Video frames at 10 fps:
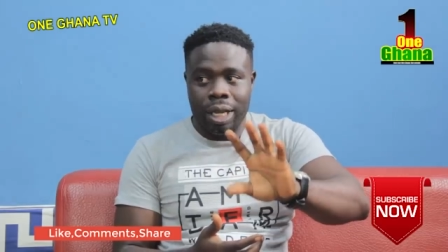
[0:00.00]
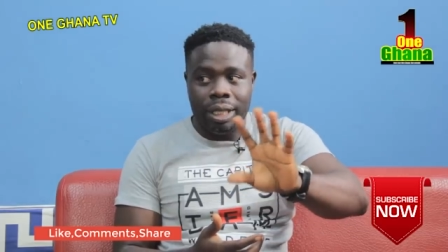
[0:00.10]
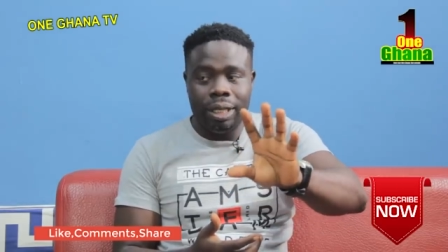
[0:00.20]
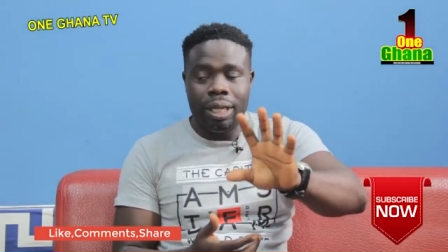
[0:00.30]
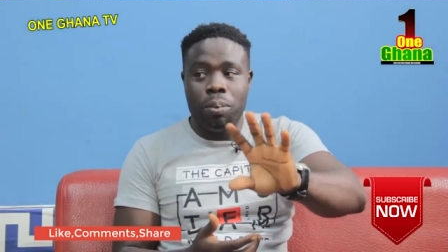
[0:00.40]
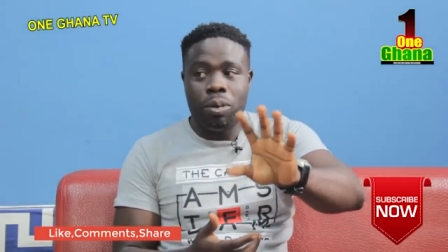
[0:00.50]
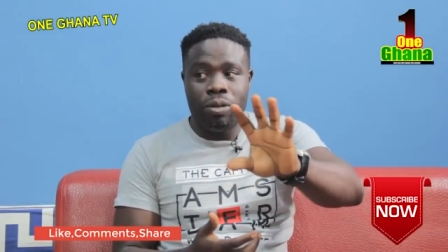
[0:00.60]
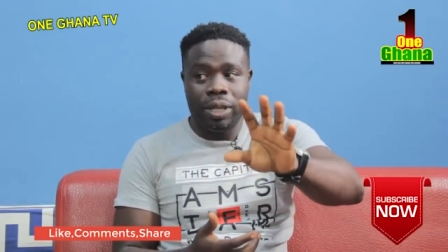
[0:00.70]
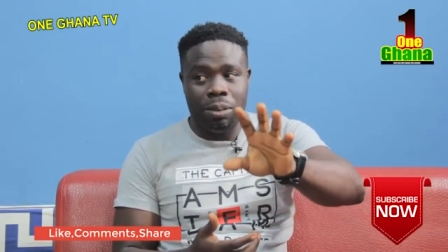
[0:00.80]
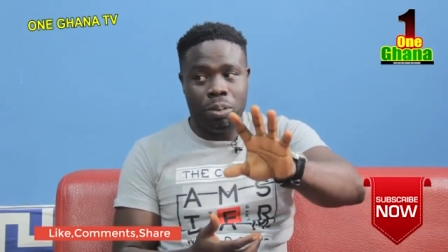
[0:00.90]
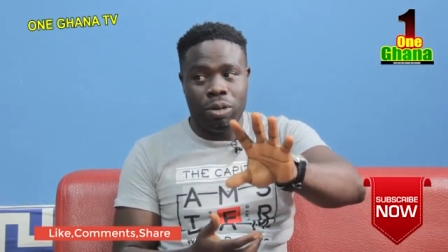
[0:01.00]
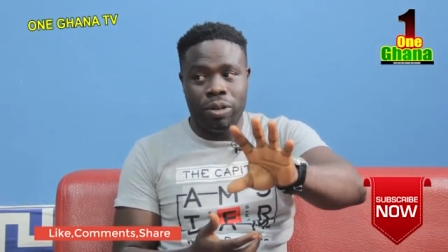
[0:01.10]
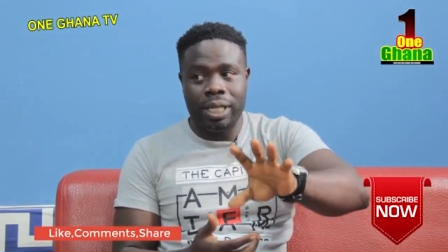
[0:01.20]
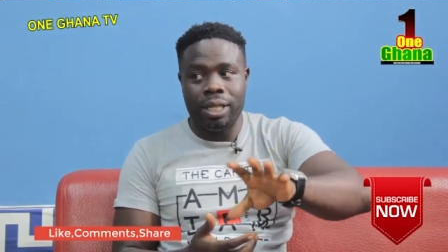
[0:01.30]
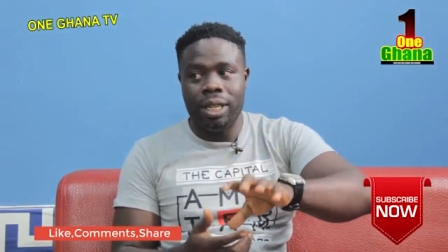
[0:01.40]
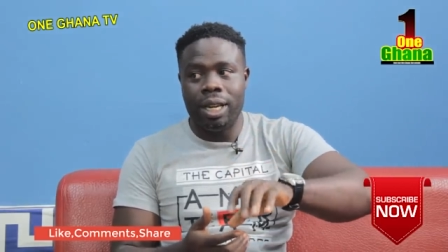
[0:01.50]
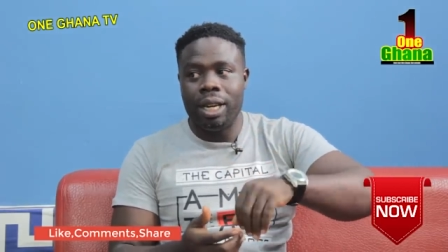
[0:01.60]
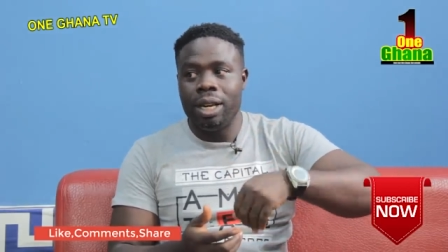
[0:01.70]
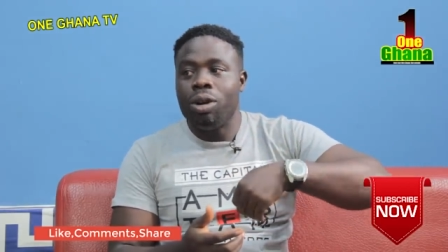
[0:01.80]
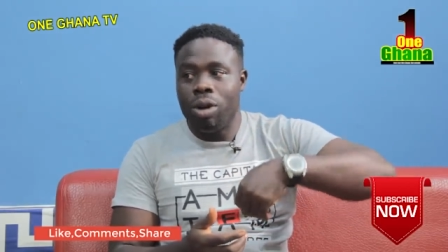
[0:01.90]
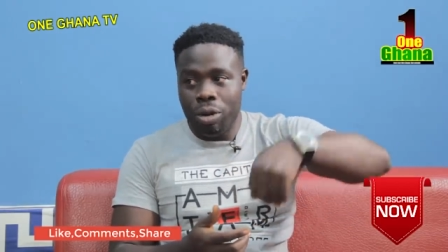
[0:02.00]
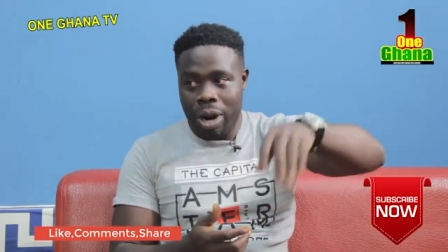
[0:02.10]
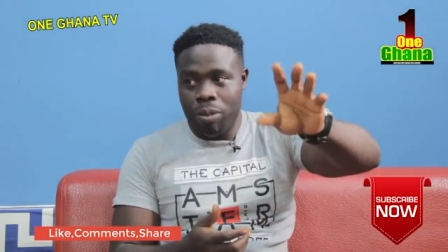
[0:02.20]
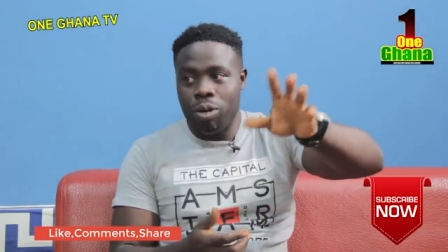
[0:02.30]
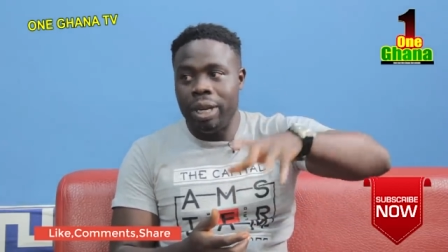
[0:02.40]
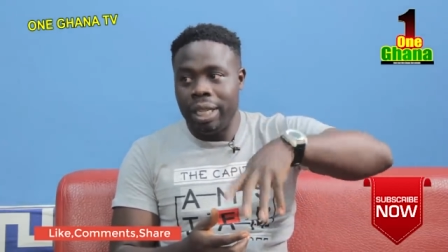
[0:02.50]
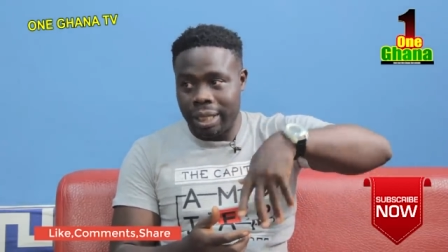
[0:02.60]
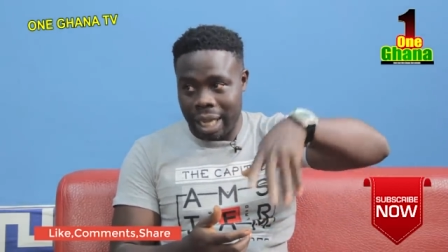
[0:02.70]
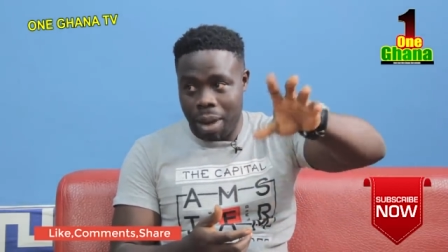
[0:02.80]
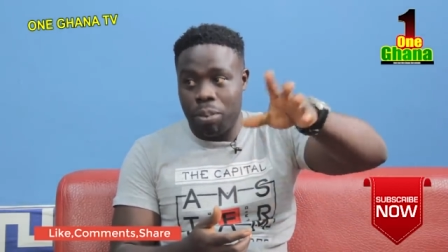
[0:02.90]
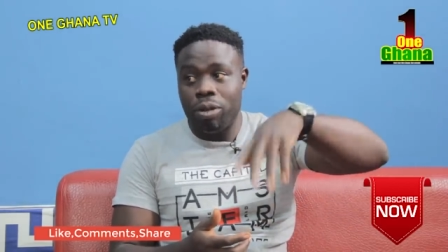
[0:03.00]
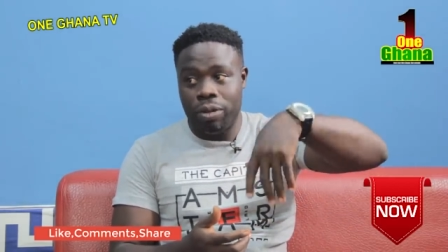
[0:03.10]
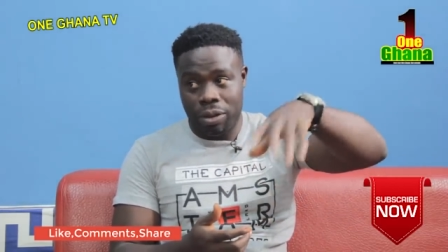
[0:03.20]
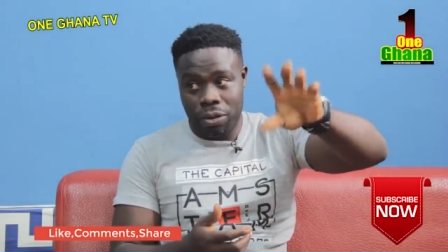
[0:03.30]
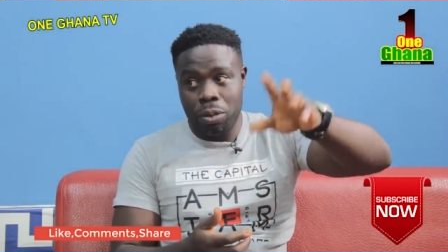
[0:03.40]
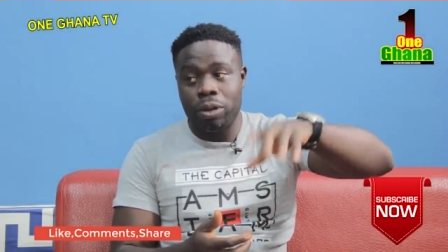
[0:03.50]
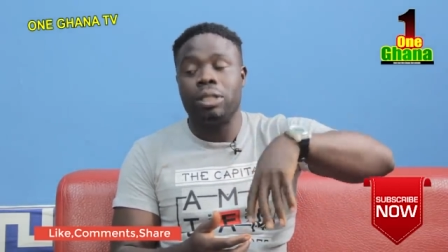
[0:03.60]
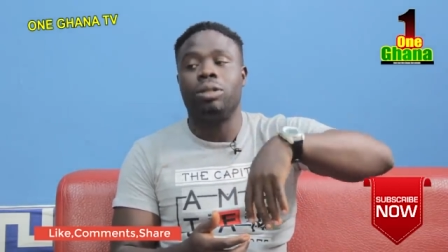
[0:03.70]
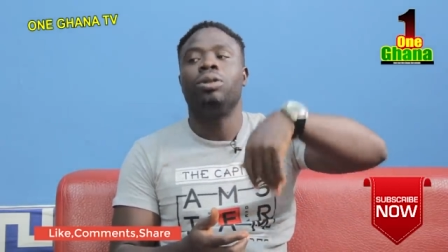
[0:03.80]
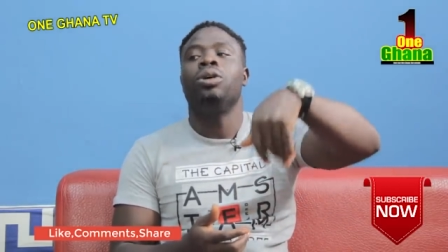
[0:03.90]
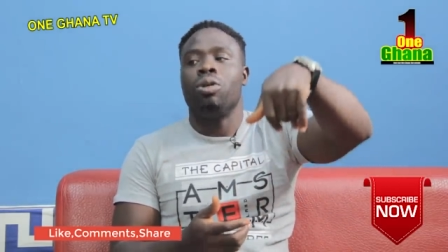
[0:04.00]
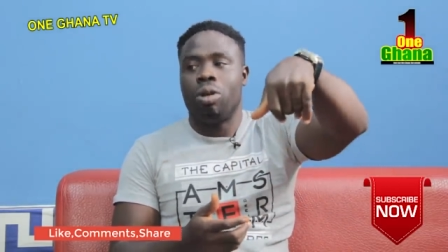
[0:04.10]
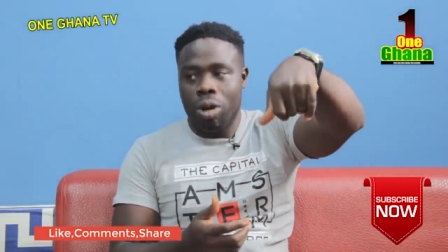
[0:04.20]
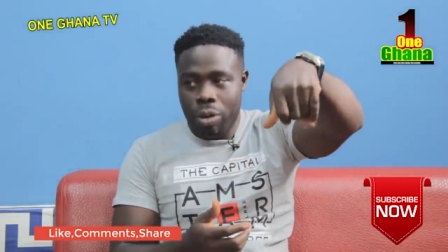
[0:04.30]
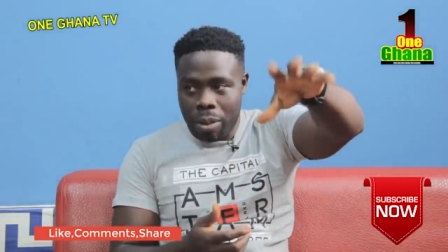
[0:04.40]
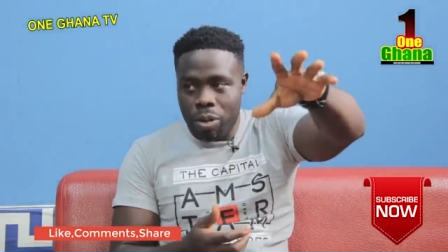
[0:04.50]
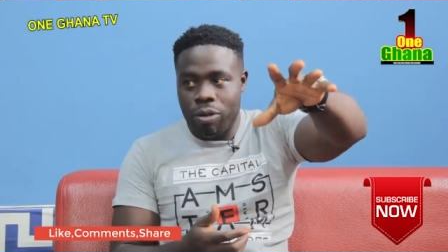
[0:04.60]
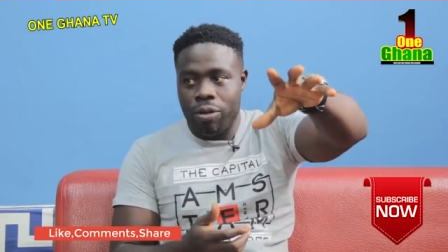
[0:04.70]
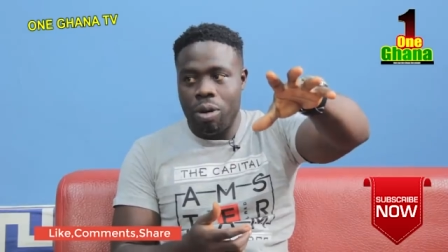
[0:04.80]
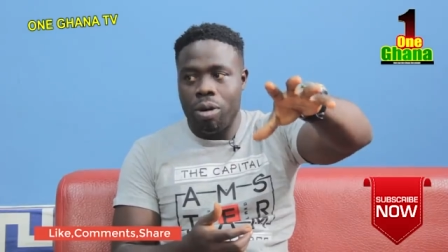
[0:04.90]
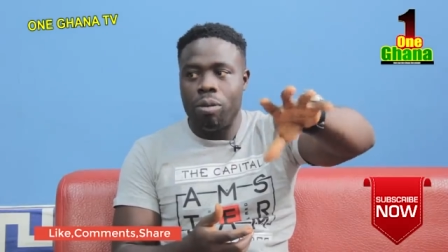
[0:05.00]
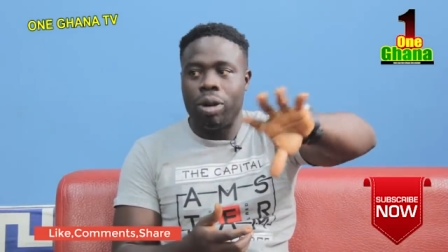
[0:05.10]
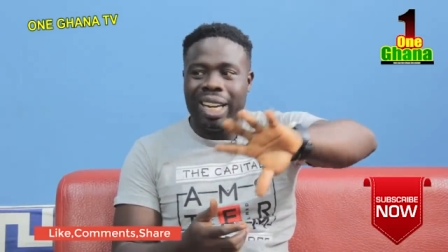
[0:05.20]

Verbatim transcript: And she say, prophecy, prophecy, dear, honorable, Nissa, prophet, prophet. Honorable and foul.